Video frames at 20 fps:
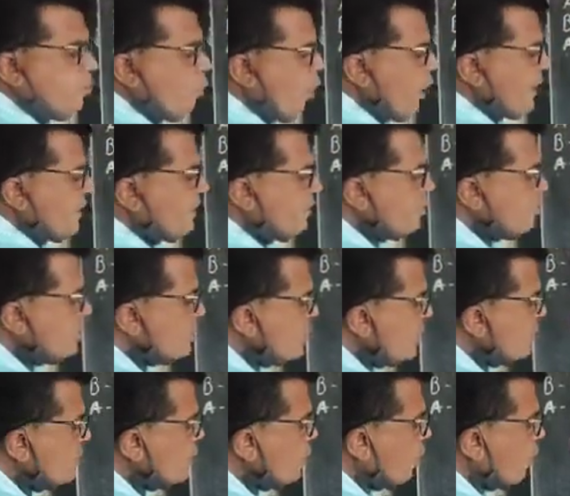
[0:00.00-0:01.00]
point
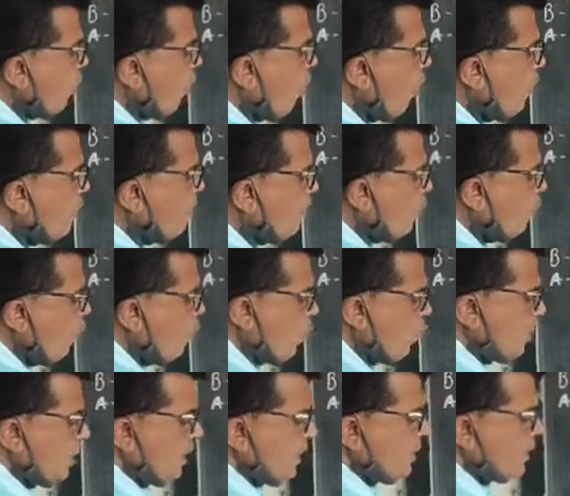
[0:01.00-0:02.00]
center of
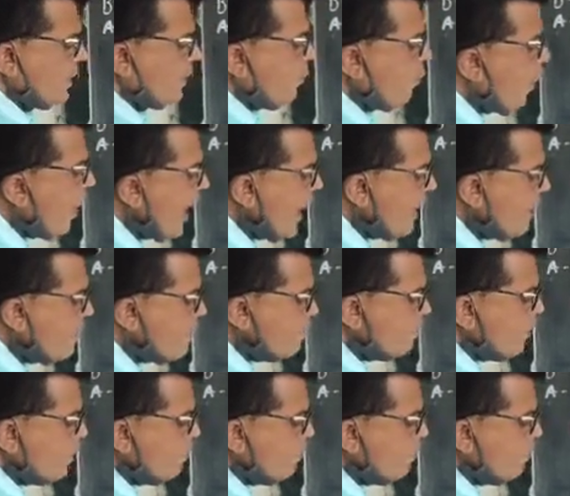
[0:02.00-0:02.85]
O. Why?